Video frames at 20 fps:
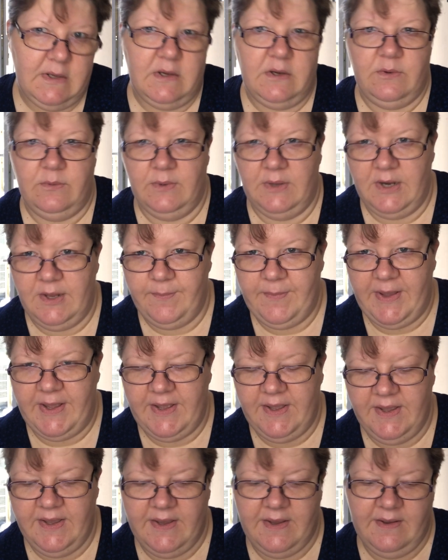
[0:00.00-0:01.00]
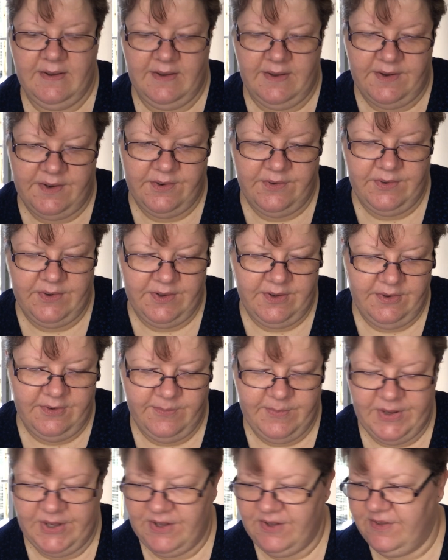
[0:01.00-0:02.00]
Will I make it? I don't know,
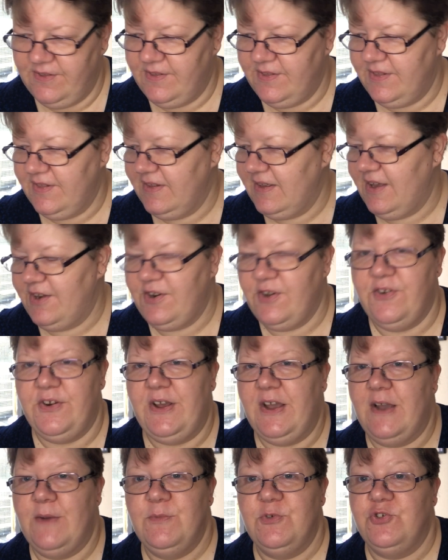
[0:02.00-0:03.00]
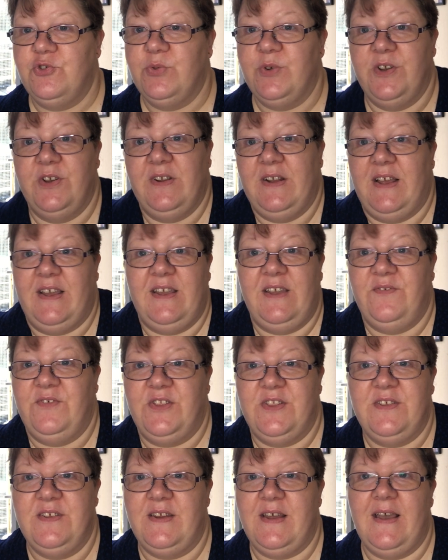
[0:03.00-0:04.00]
because I don't know how much work, like even
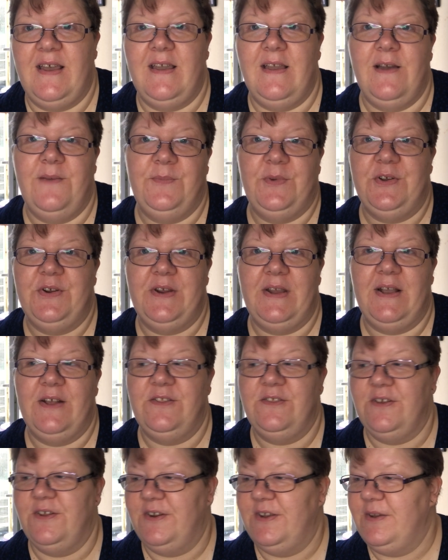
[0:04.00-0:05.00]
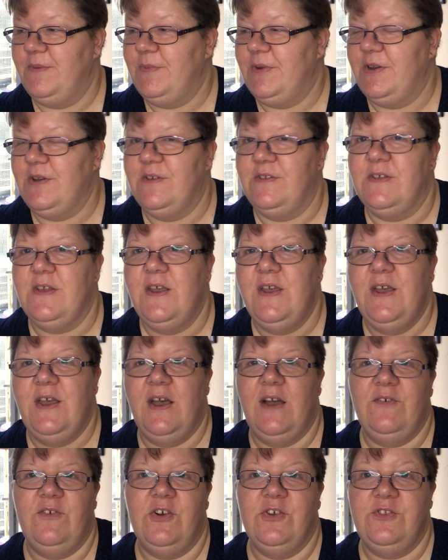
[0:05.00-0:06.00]
today, I'm going to get on it because
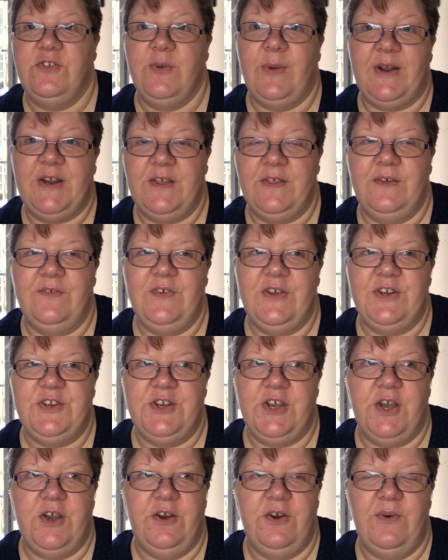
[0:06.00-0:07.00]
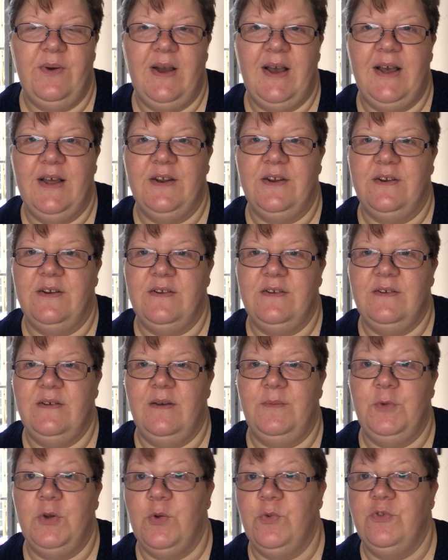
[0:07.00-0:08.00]
I've got to edit the video and
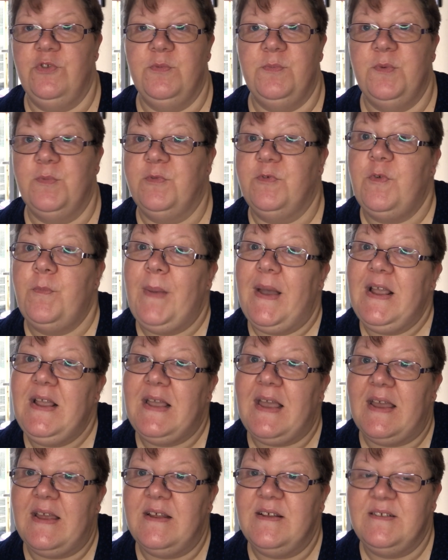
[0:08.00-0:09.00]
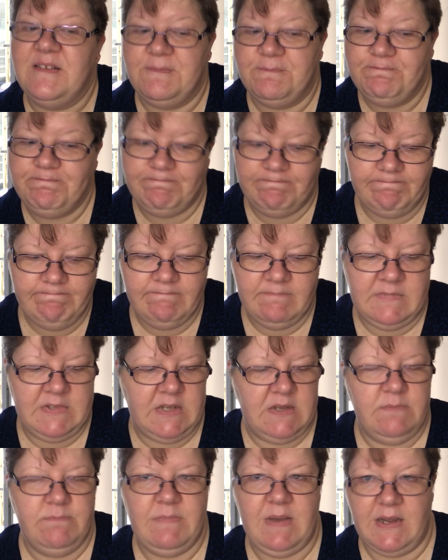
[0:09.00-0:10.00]
I'm going to Mum's for pancakes.
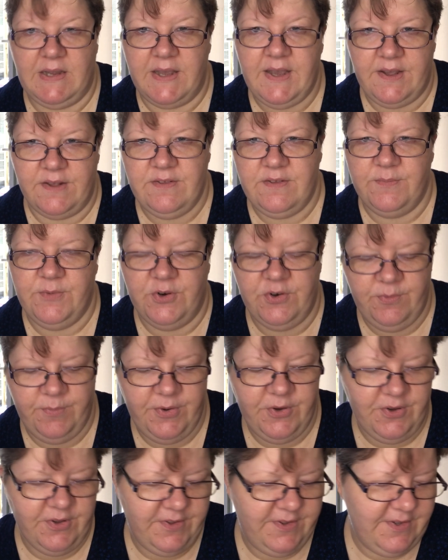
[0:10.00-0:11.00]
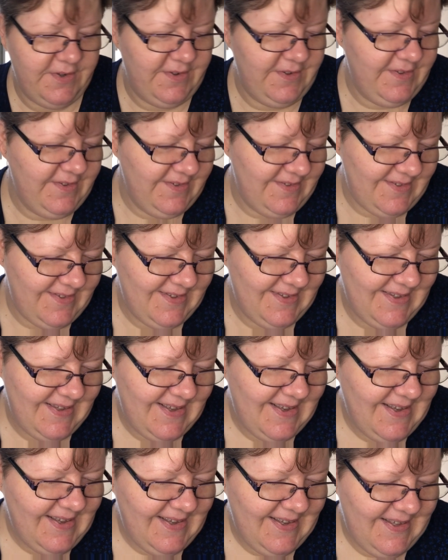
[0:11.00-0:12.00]
Pancakes are more important.
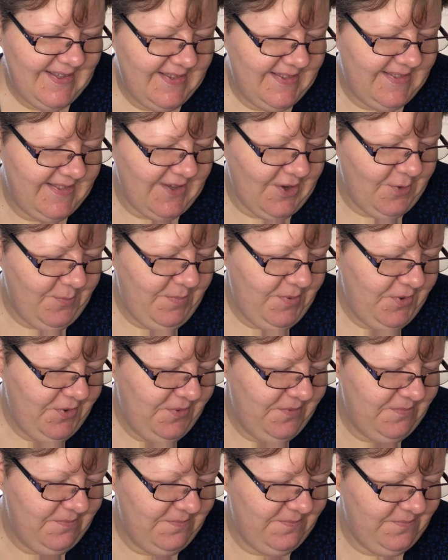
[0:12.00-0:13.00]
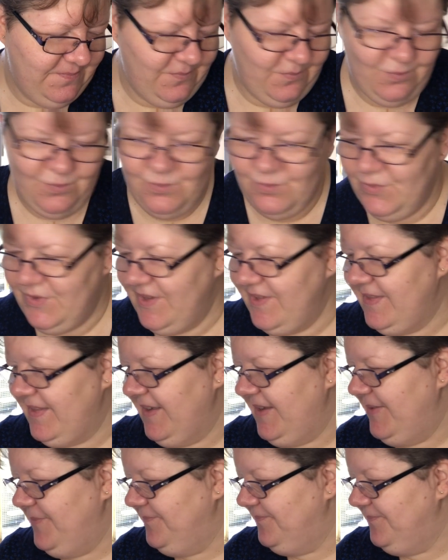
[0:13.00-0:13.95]
So, but we'll see.